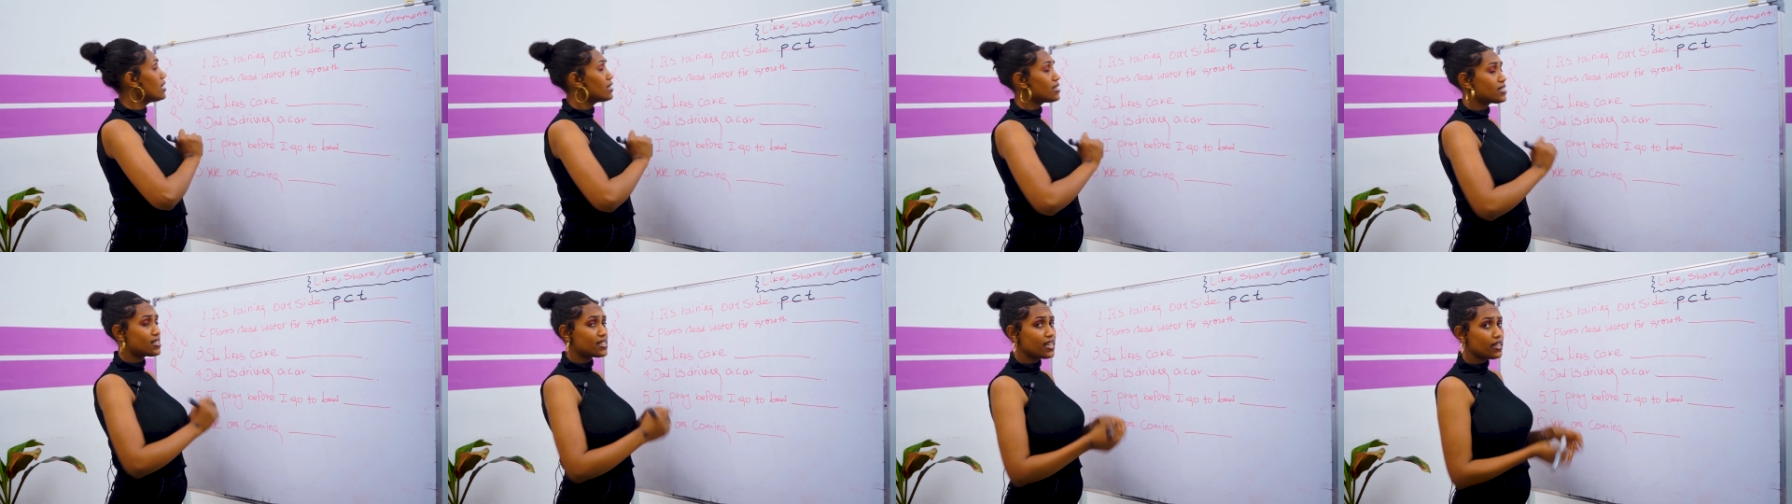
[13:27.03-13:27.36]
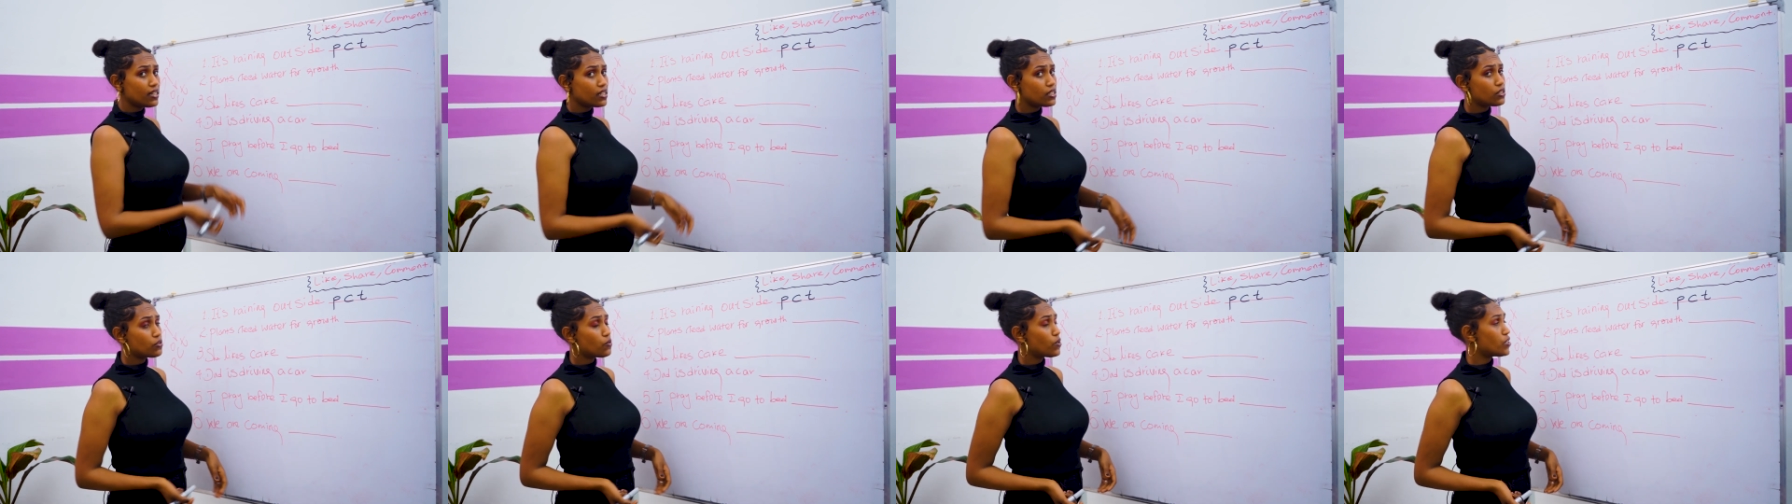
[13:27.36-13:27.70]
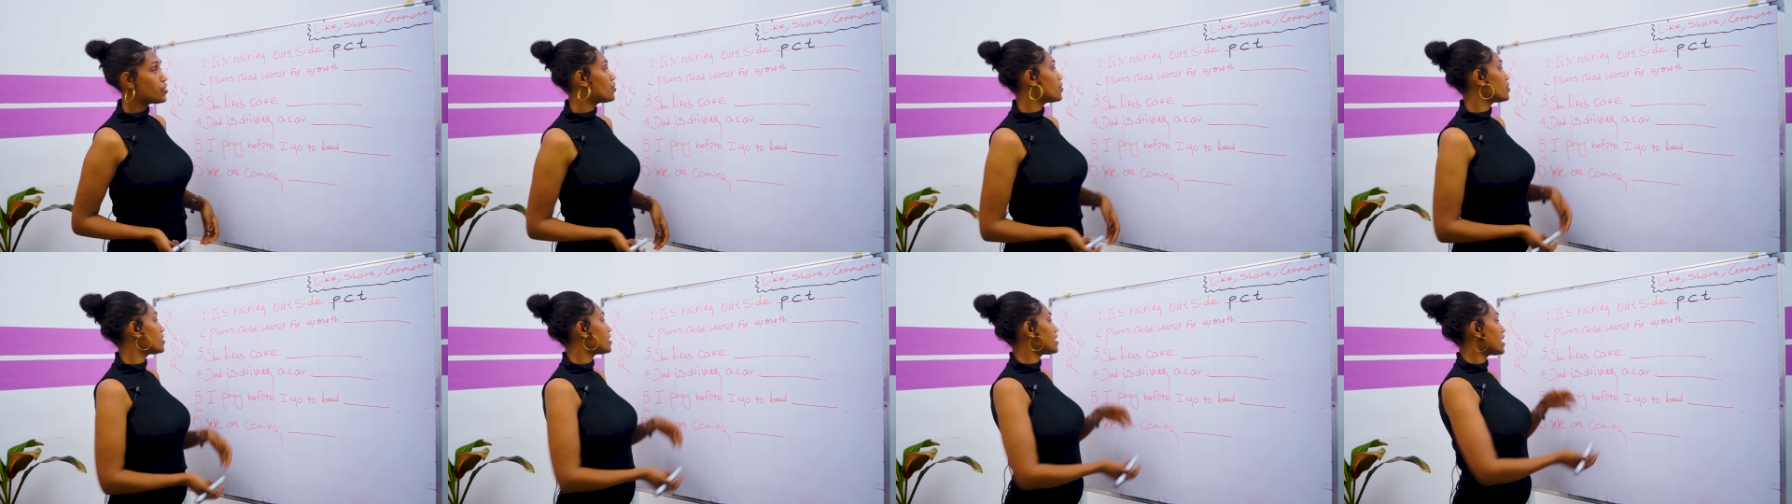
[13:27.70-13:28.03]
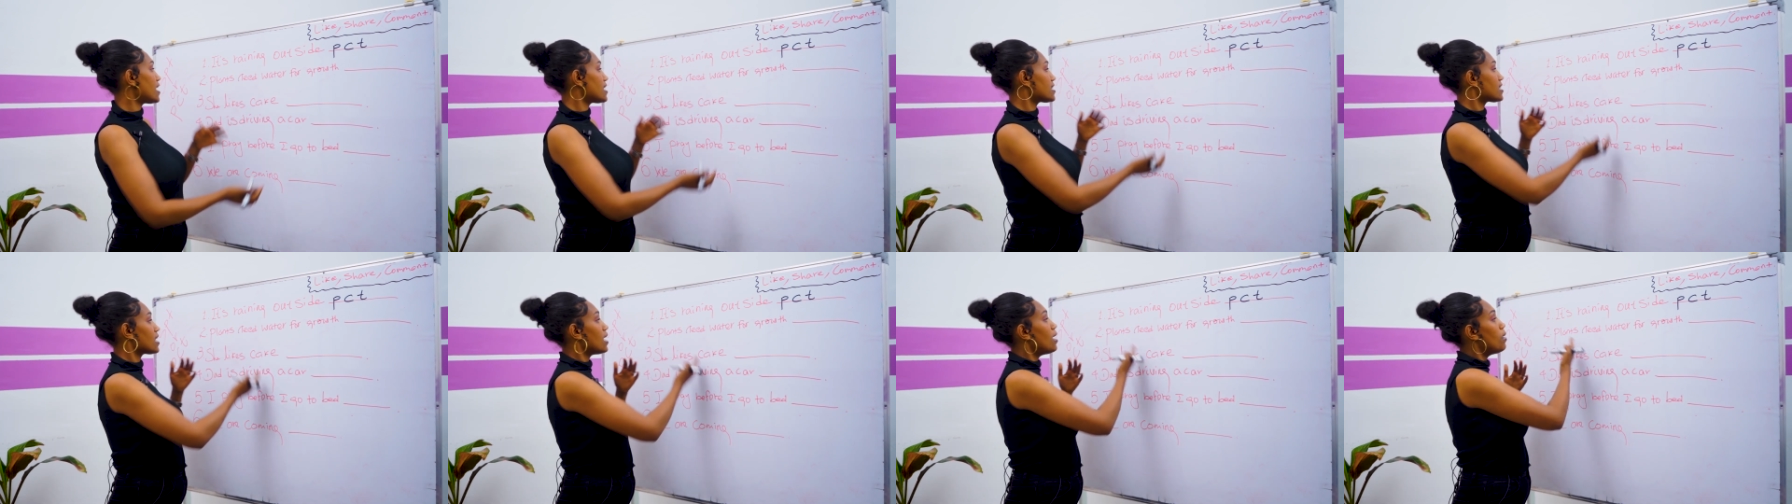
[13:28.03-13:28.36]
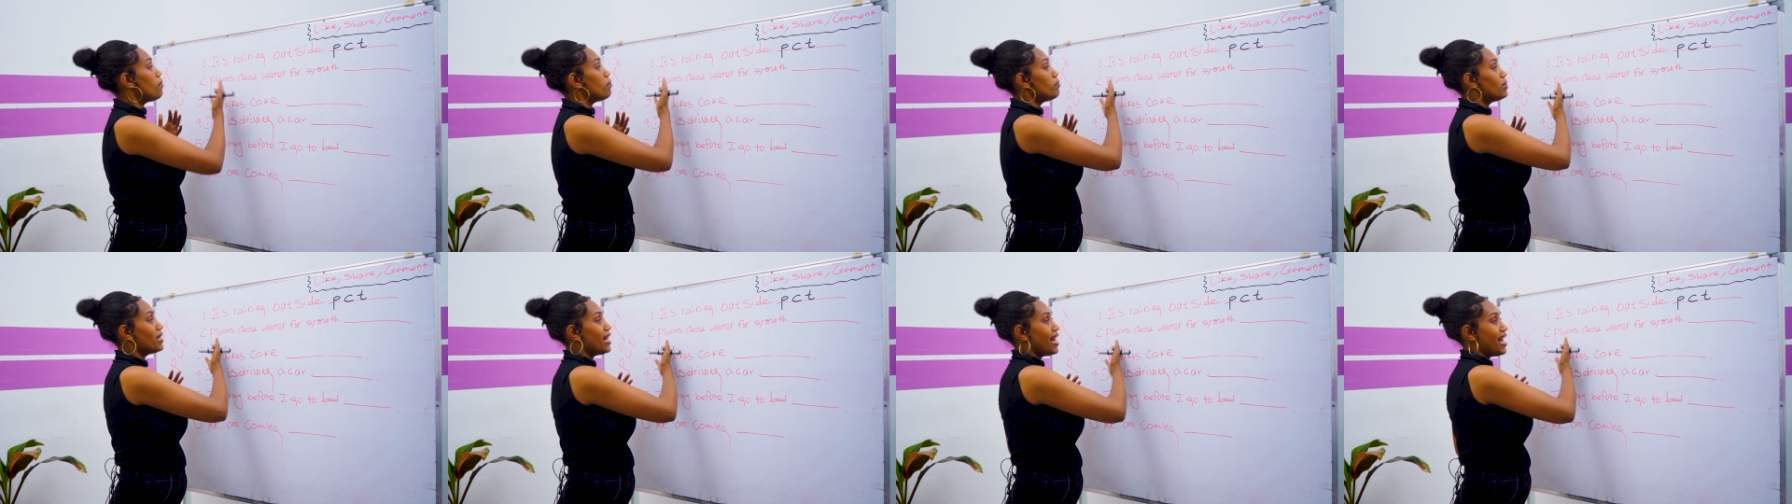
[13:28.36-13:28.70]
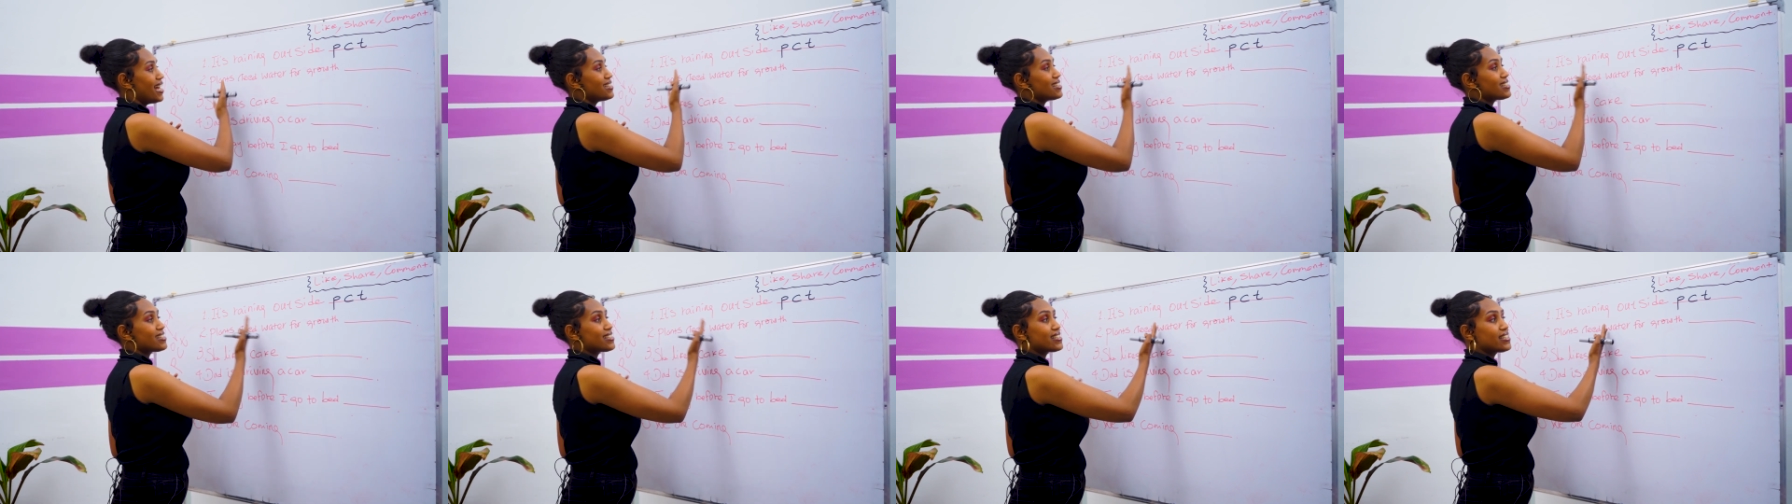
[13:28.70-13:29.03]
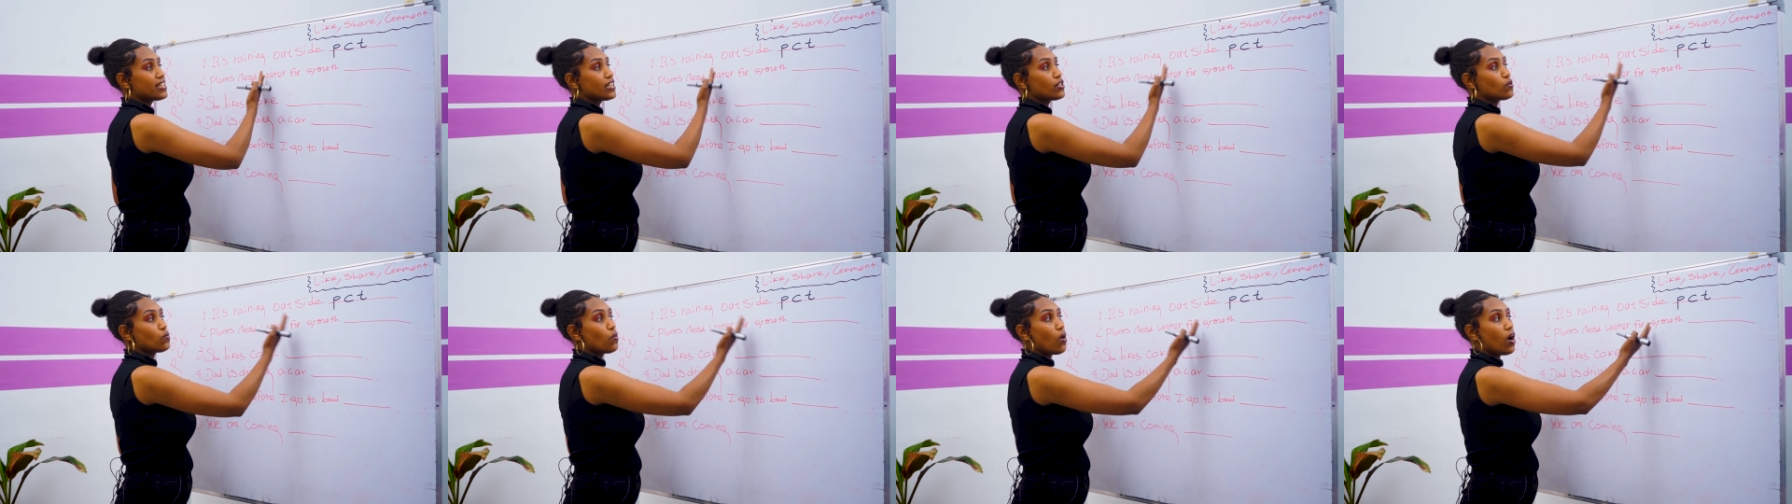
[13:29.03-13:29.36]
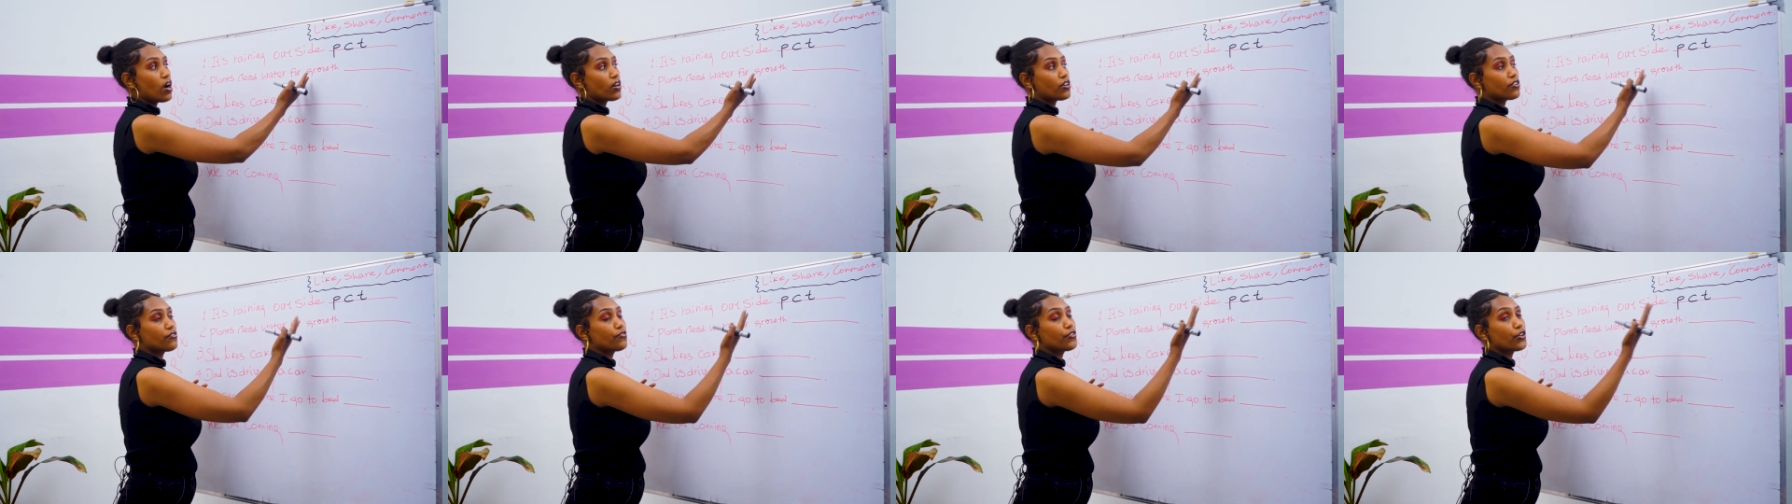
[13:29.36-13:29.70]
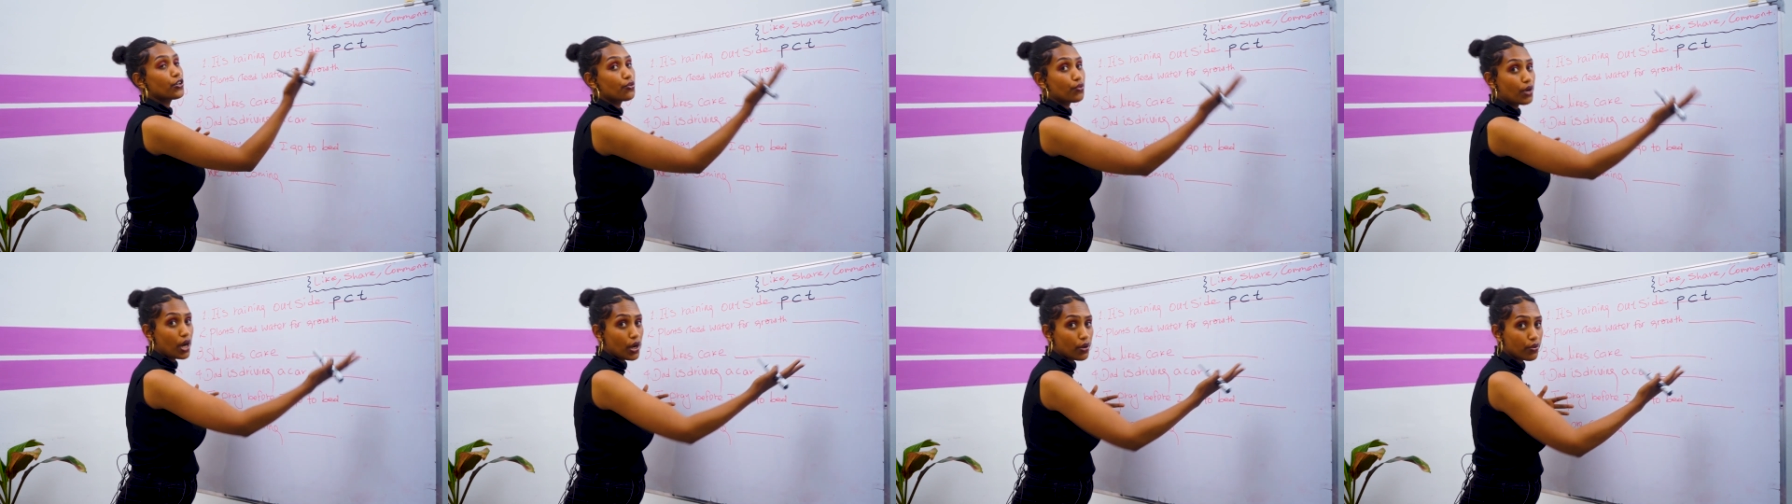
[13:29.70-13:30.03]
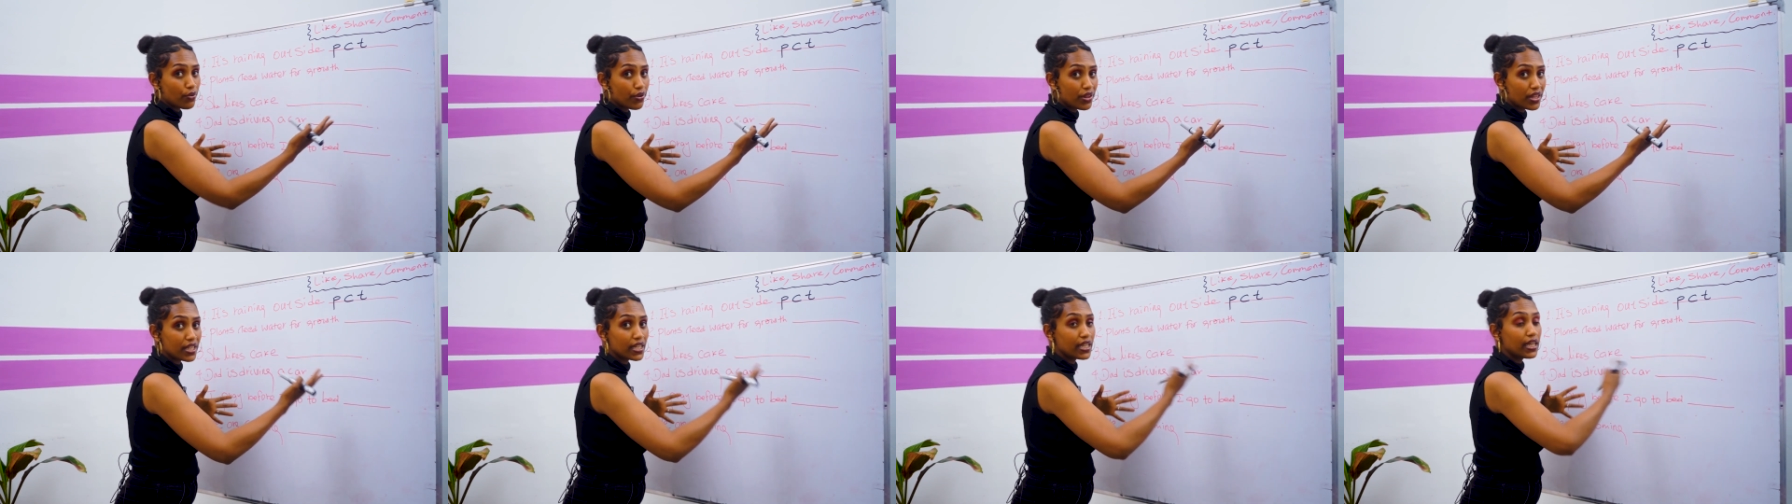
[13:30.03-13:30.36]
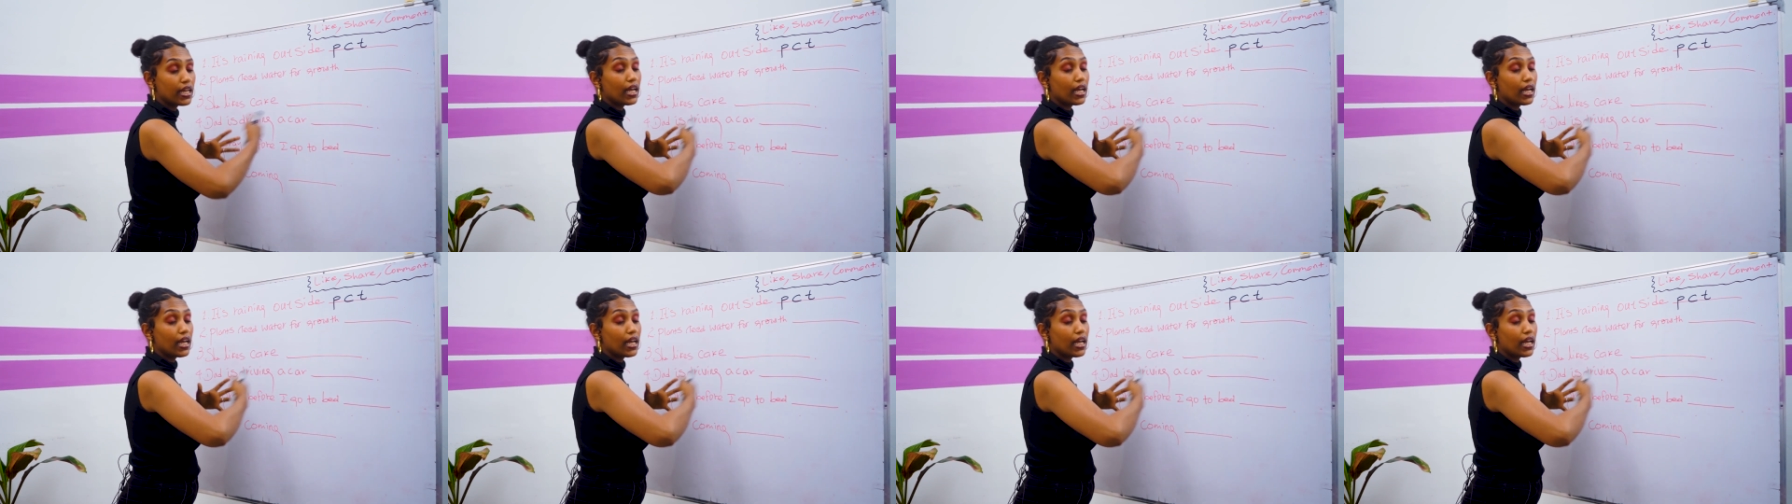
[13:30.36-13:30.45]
the second question says, plants need water for growth.